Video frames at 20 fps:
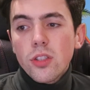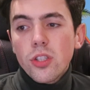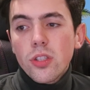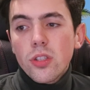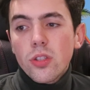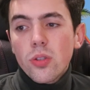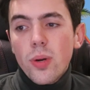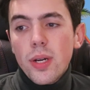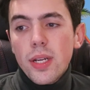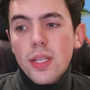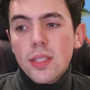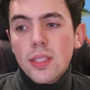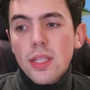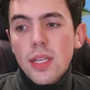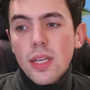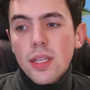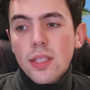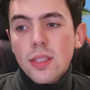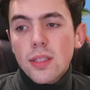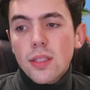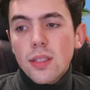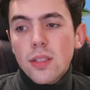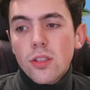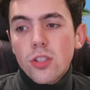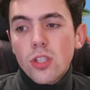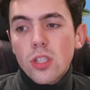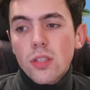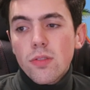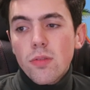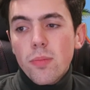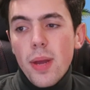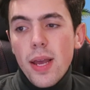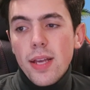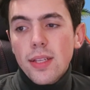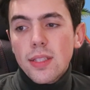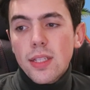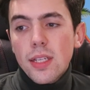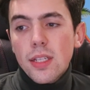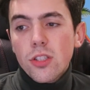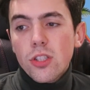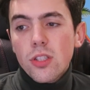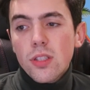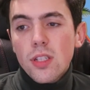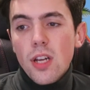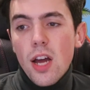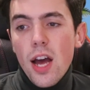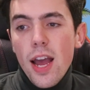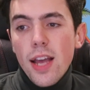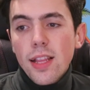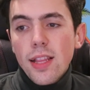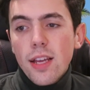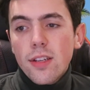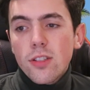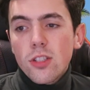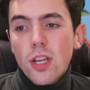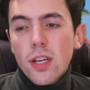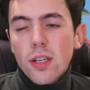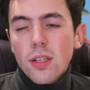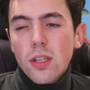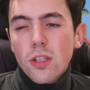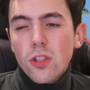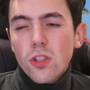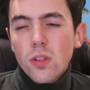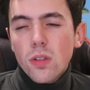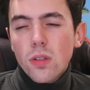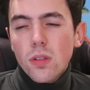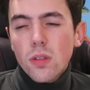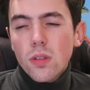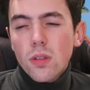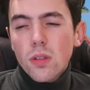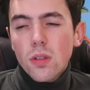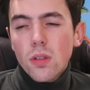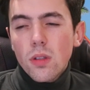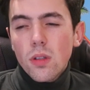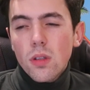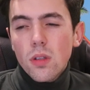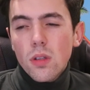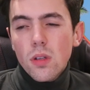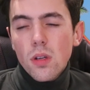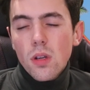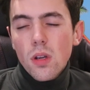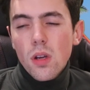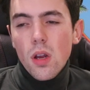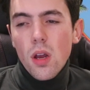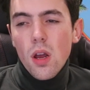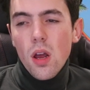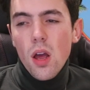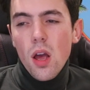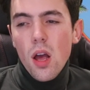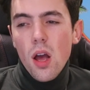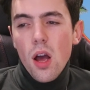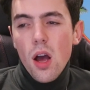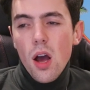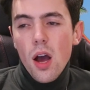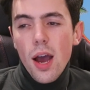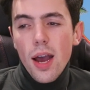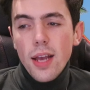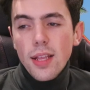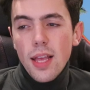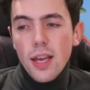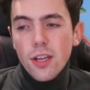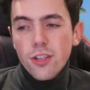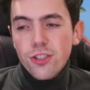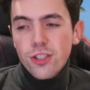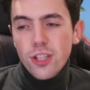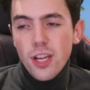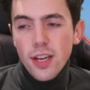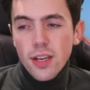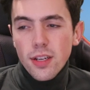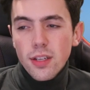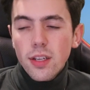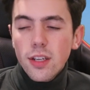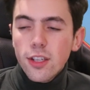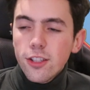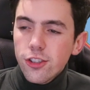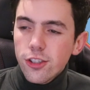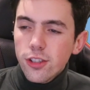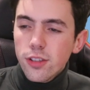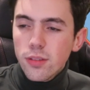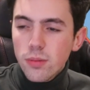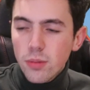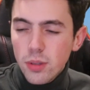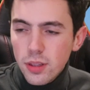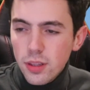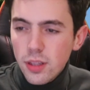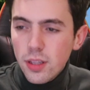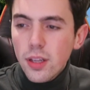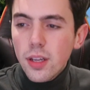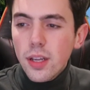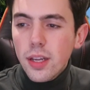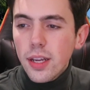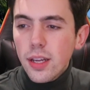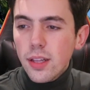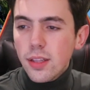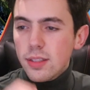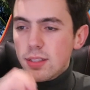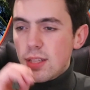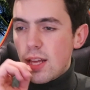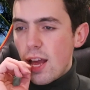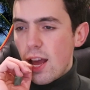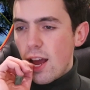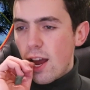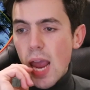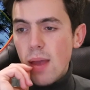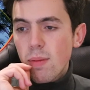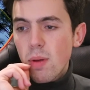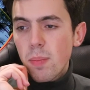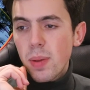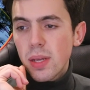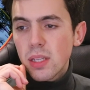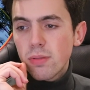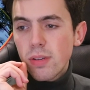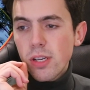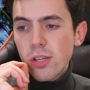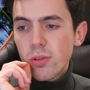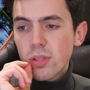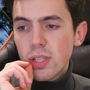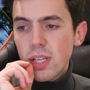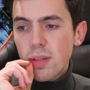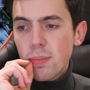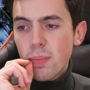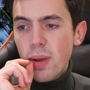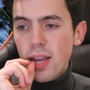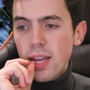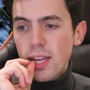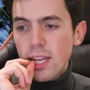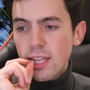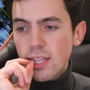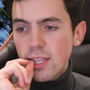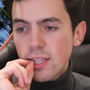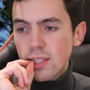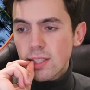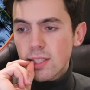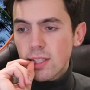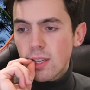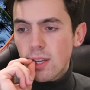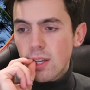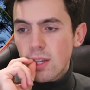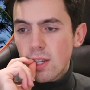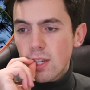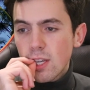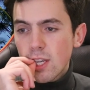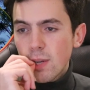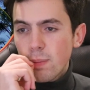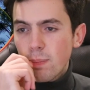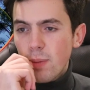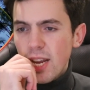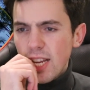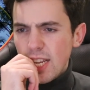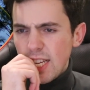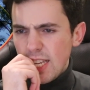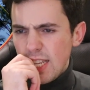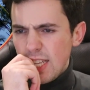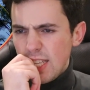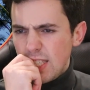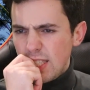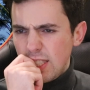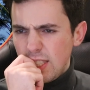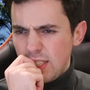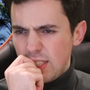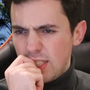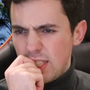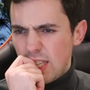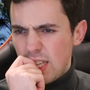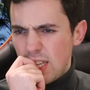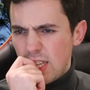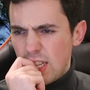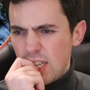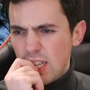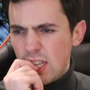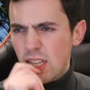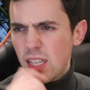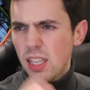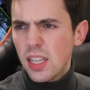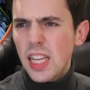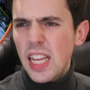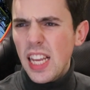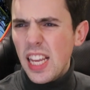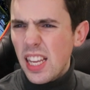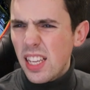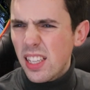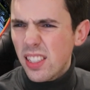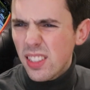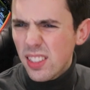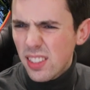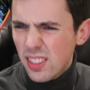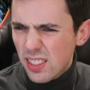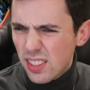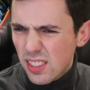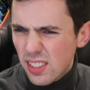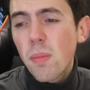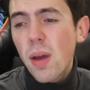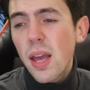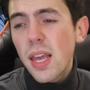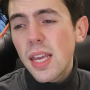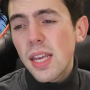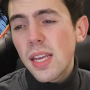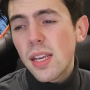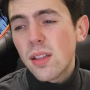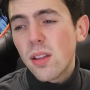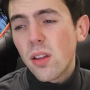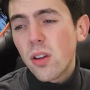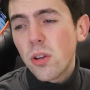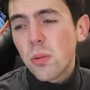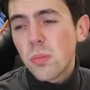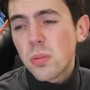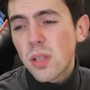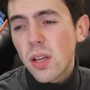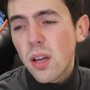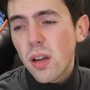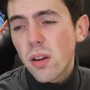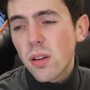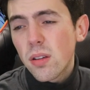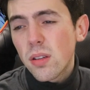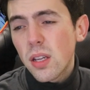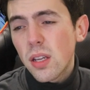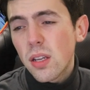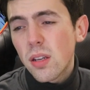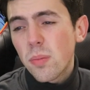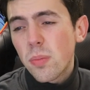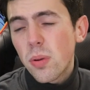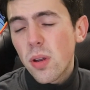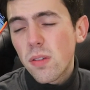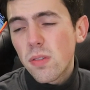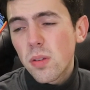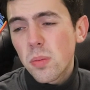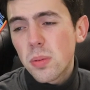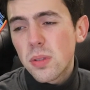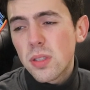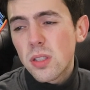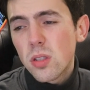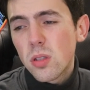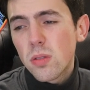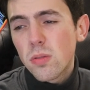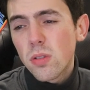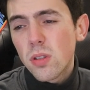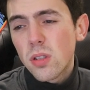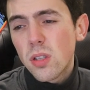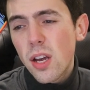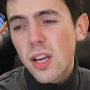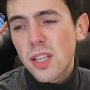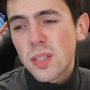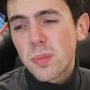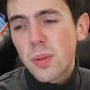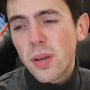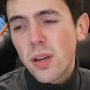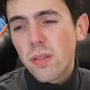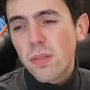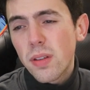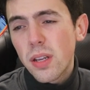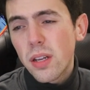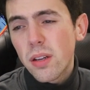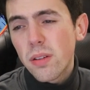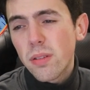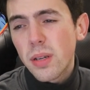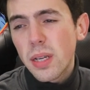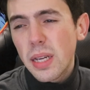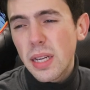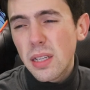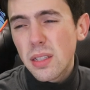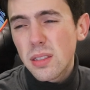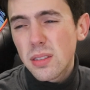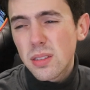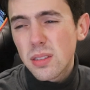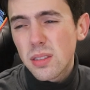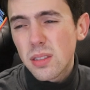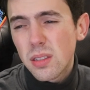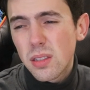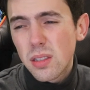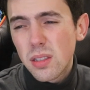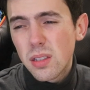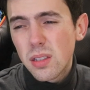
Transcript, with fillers: She's 26. She's from Essex. She's an eyelash technician. Eyelash technician? What the hell is that? And my best feature is my ears. My ears? Ears? My earlobes are in a perfect position for a nice pair of earrings.